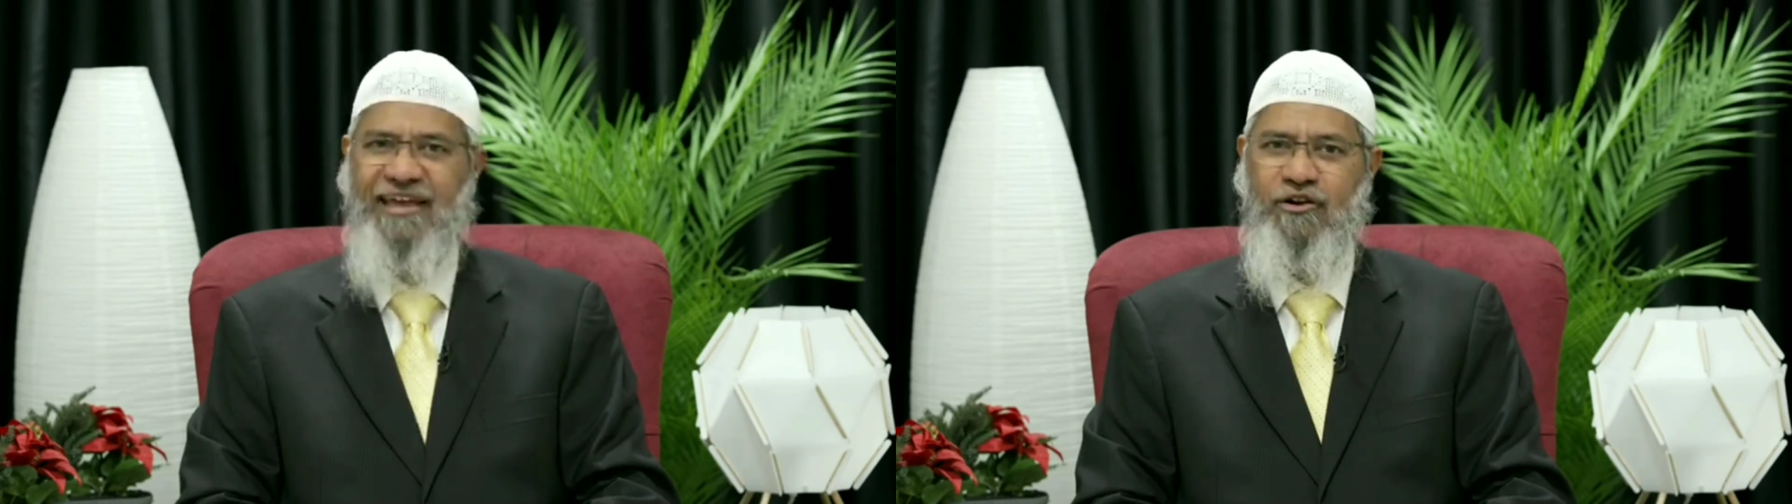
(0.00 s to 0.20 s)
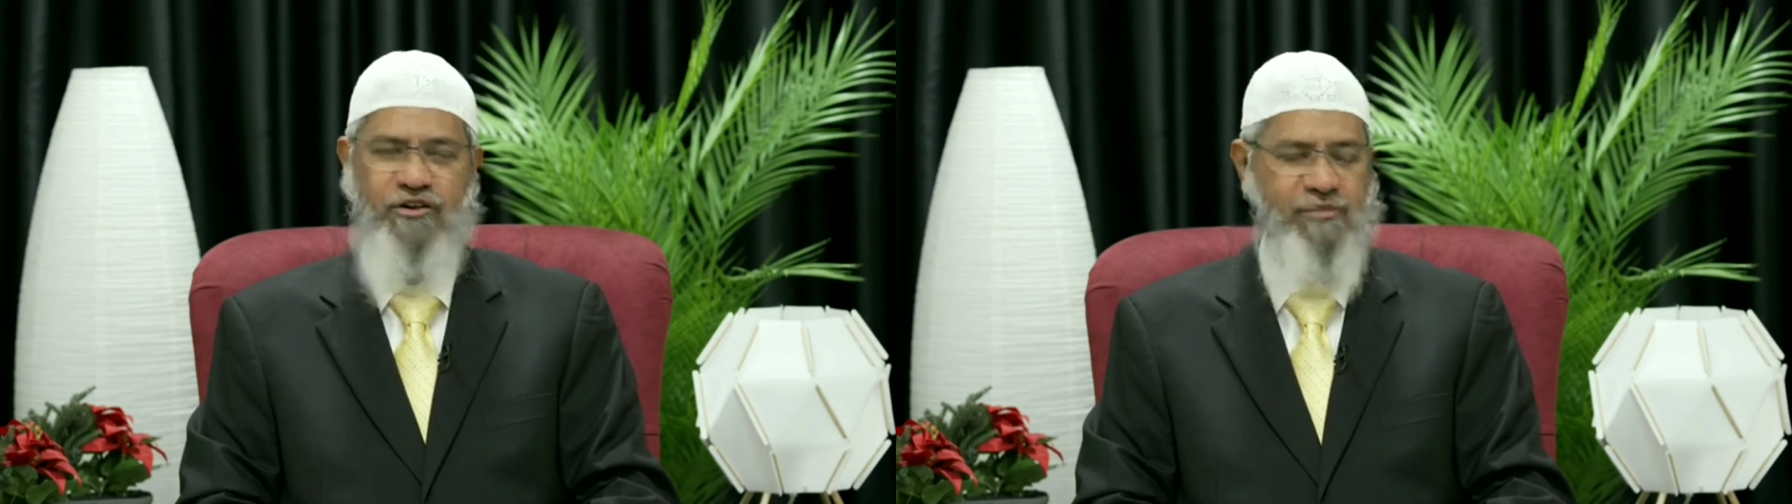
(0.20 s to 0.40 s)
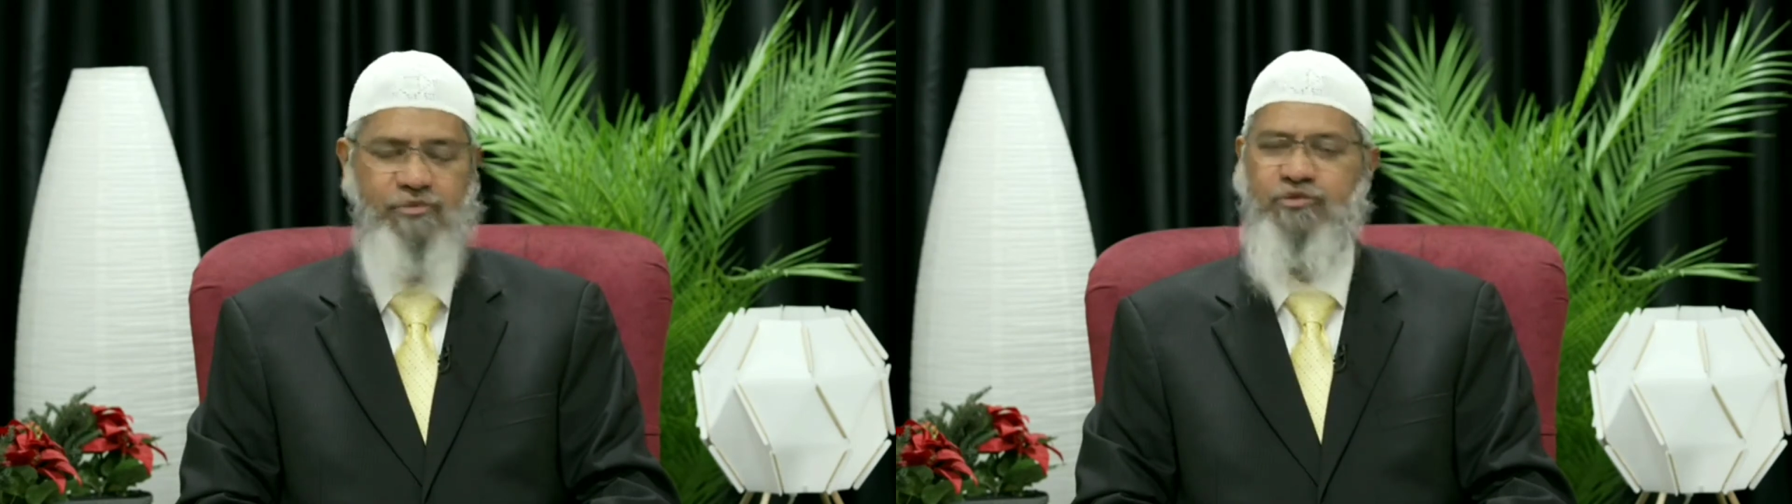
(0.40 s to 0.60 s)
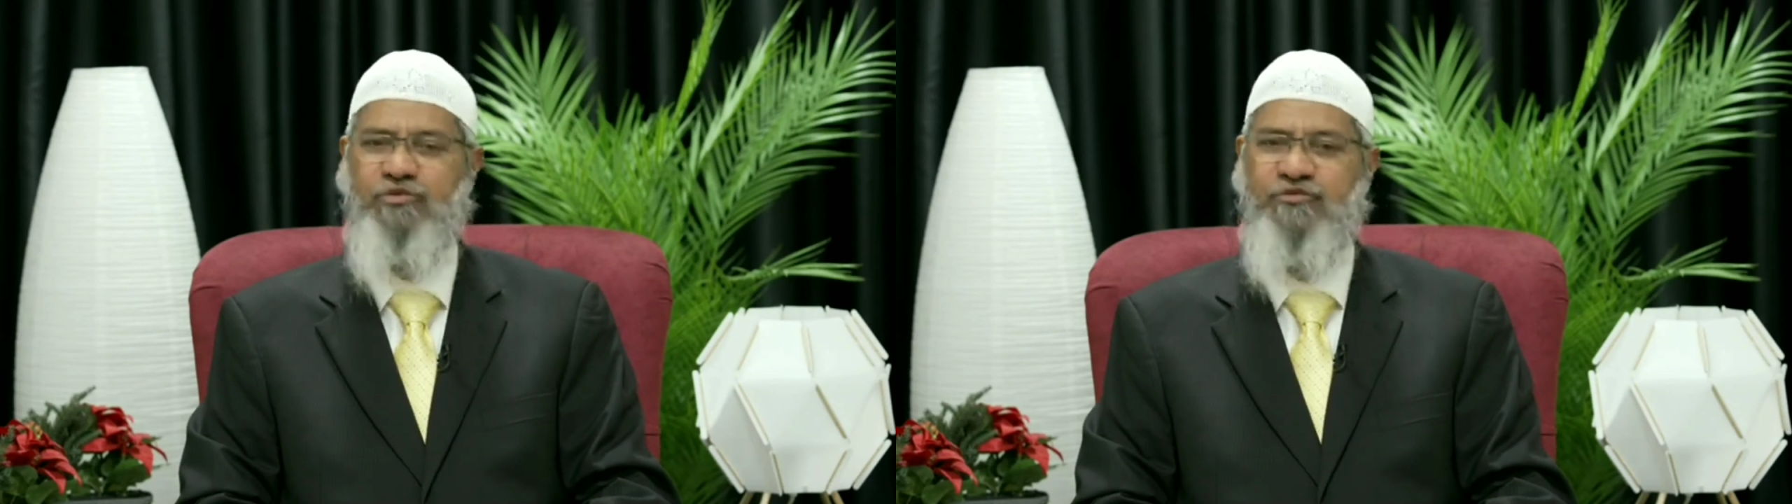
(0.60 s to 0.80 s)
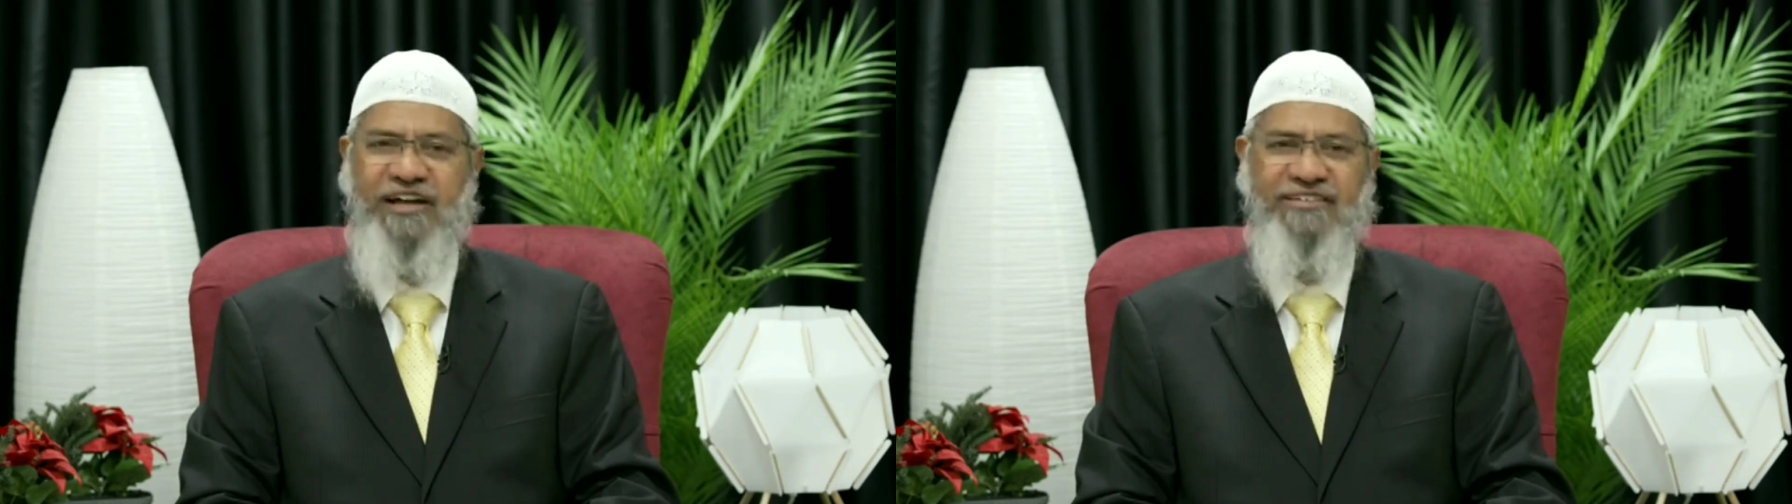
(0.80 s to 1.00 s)
are not supposed
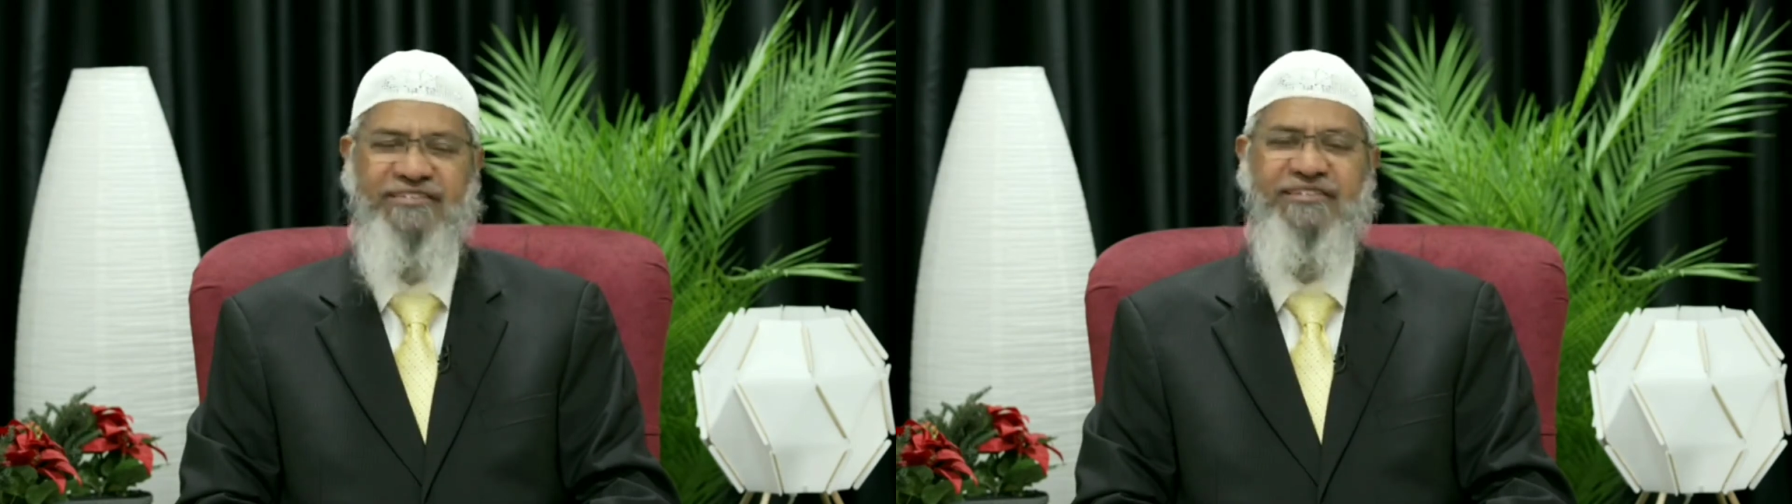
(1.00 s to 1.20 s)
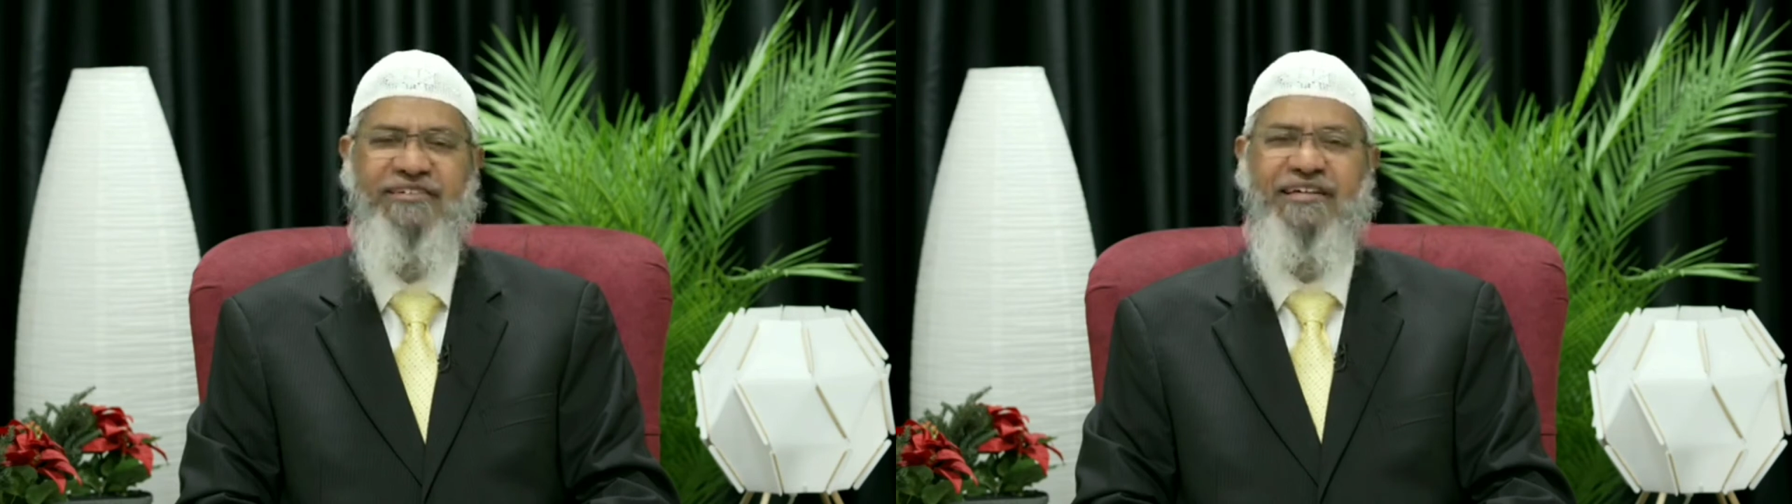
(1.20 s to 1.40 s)
to fast?